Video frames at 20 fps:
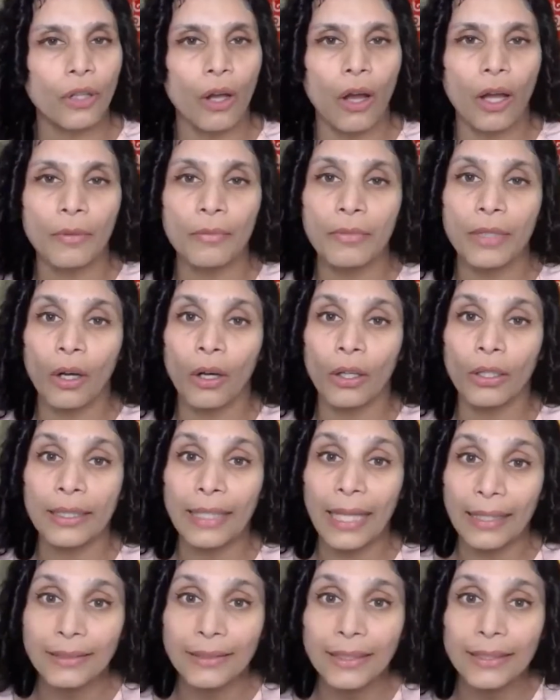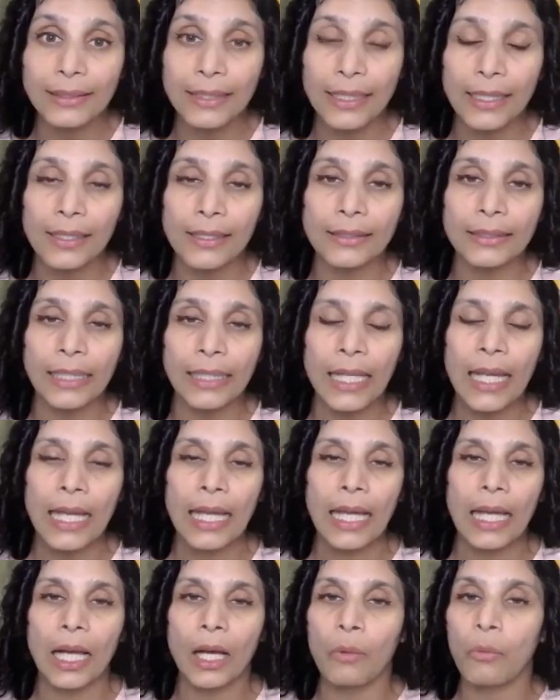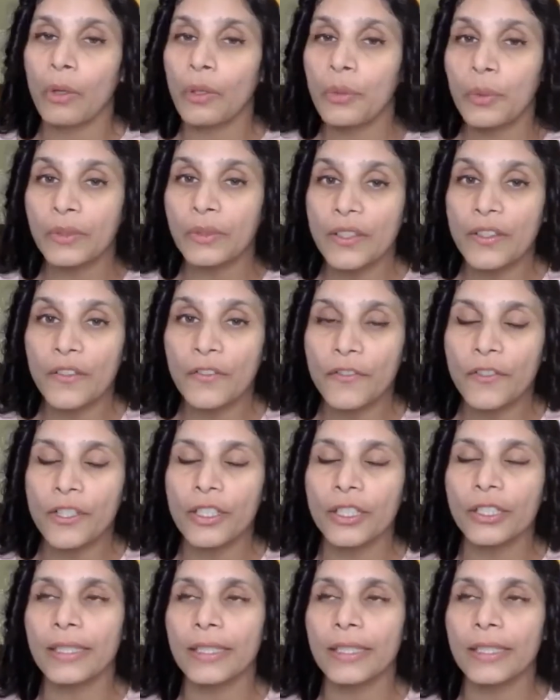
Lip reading: on cancer cells. What was the difference